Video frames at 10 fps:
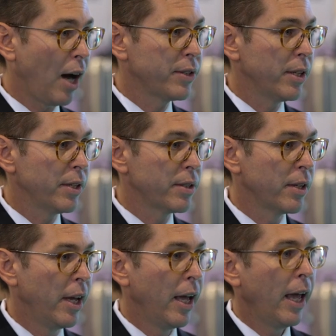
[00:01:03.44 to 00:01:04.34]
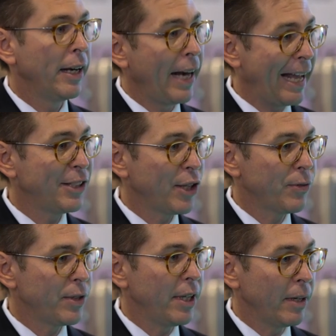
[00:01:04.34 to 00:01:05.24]
DOCSIS and an
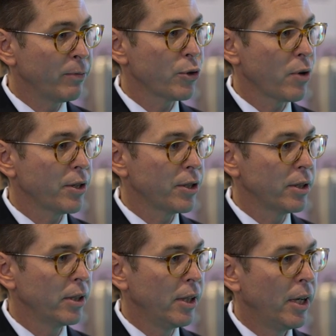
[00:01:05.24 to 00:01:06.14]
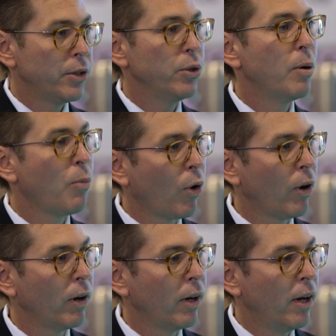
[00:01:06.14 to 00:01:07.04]
HFC infrastructure to a
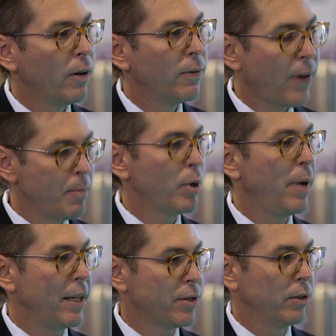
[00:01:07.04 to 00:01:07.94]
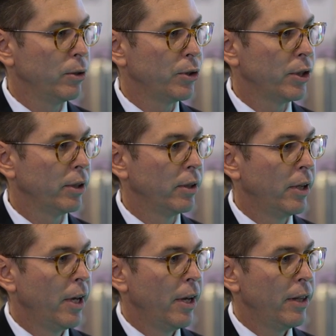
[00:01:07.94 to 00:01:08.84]
more fiber-based solution.
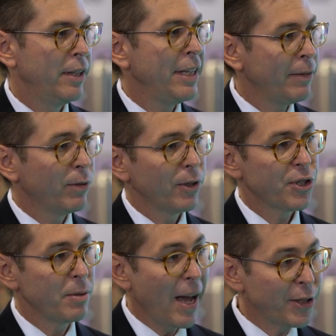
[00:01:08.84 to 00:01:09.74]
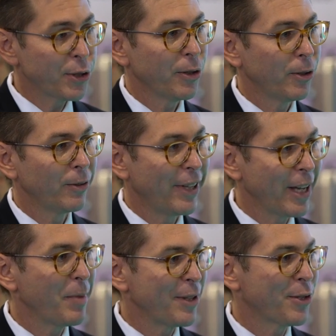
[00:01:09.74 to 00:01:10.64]
The need for symmetrical
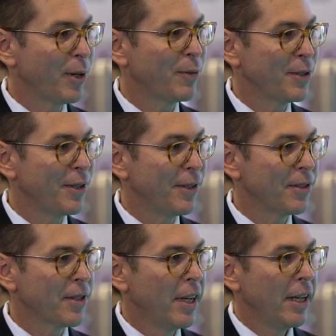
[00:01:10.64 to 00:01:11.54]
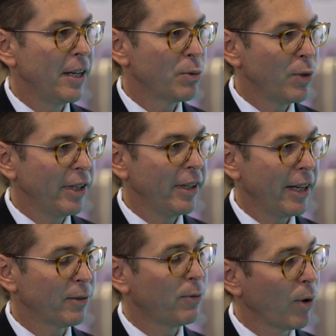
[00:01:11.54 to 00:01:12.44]
gigabit services is really
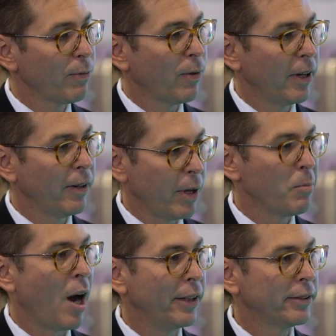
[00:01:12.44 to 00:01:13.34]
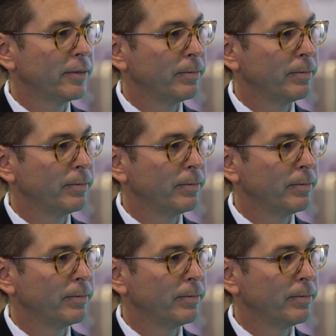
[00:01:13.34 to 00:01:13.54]
at the forefront of their mind.